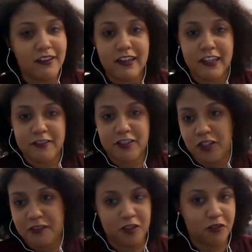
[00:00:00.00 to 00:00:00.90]
it's
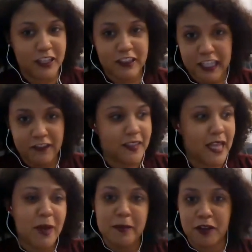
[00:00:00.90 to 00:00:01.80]
just a green leaf, and
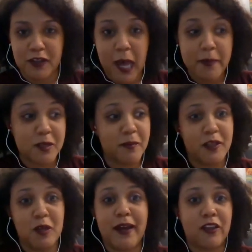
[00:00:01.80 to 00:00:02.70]
that might be your caption,
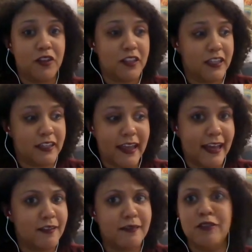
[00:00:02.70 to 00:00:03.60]
but you might look at it
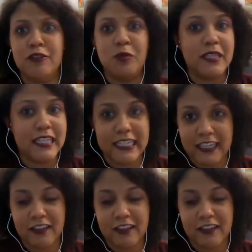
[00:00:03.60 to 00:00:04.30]
as new beginning.